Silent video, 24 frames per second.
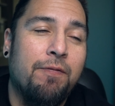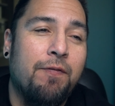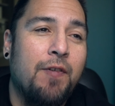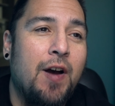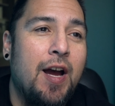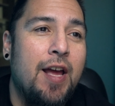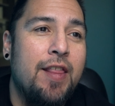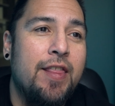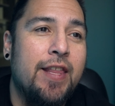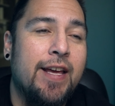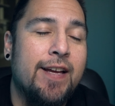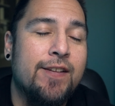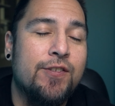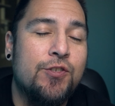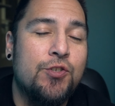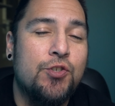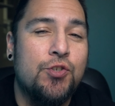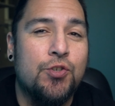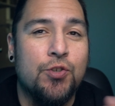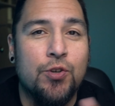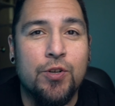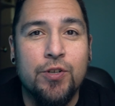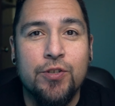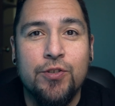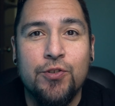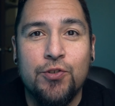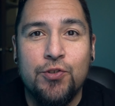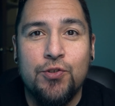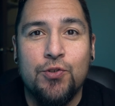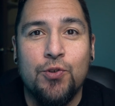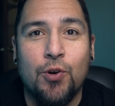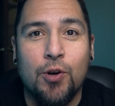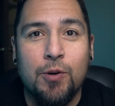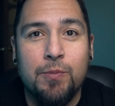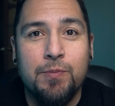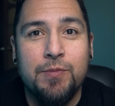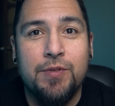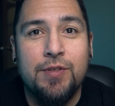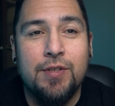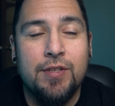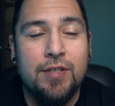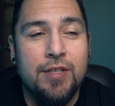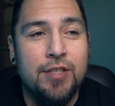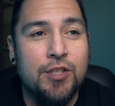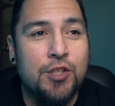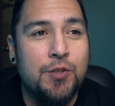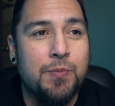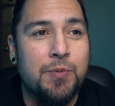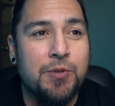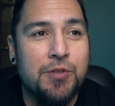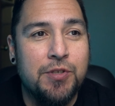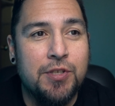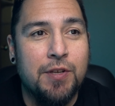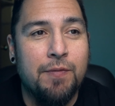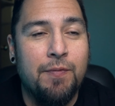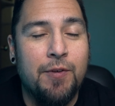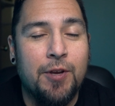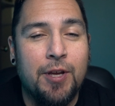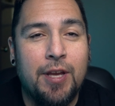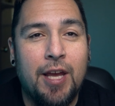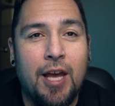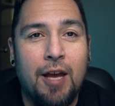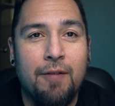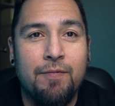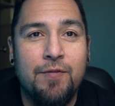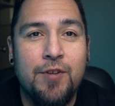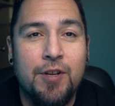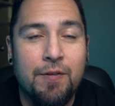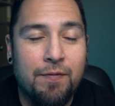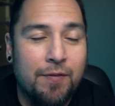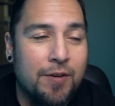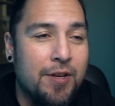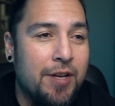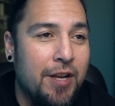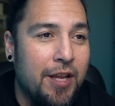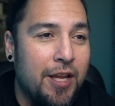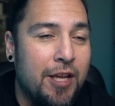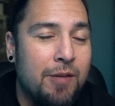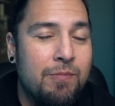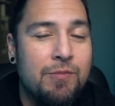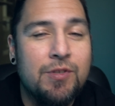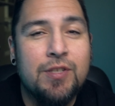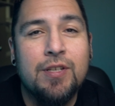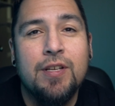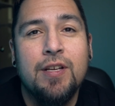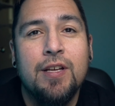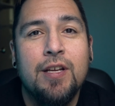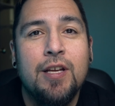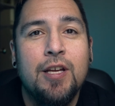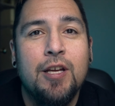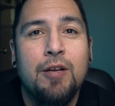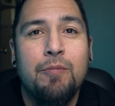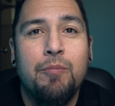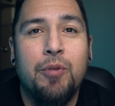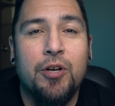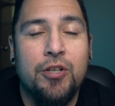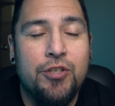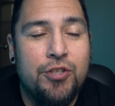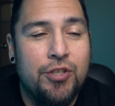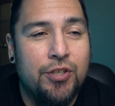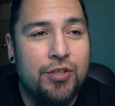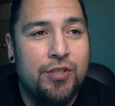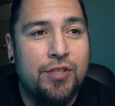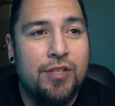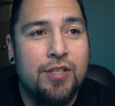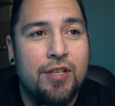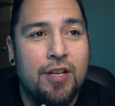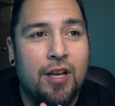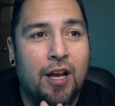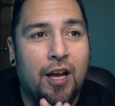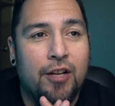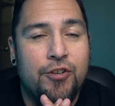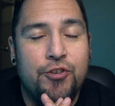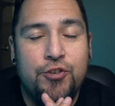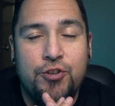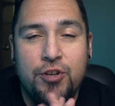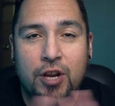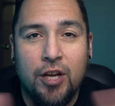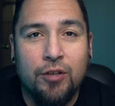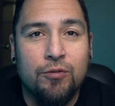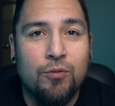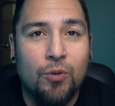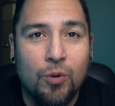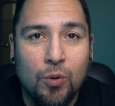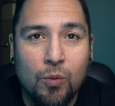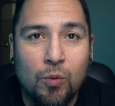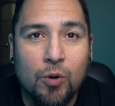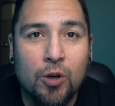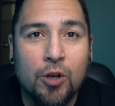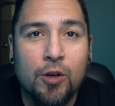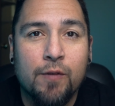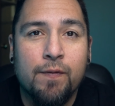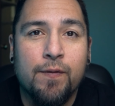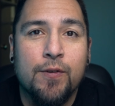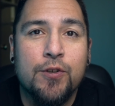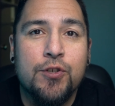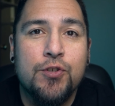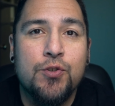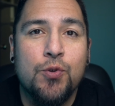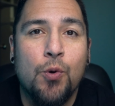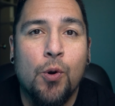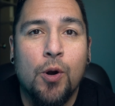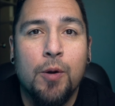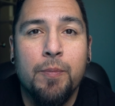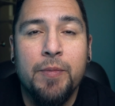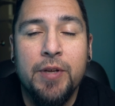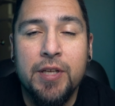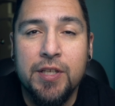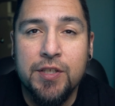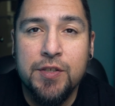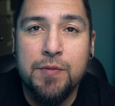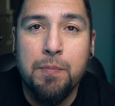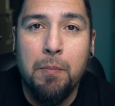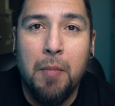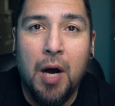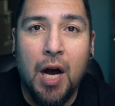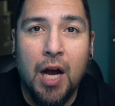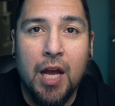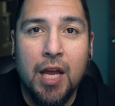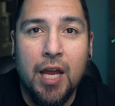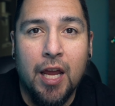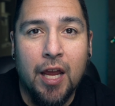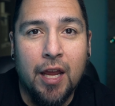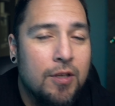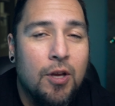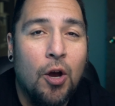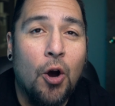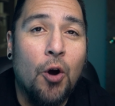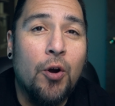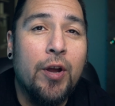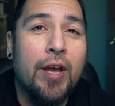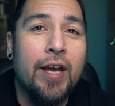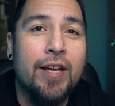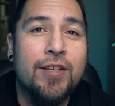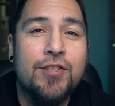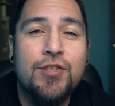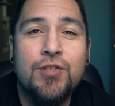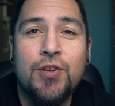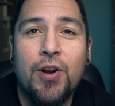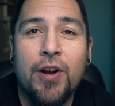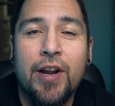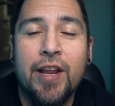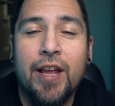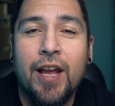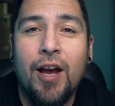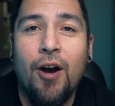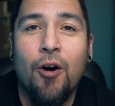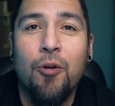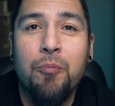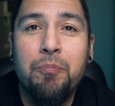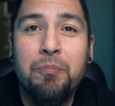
find that certain storms in specific have different names, but just a general word for storm is ma'e. Okay, starting out,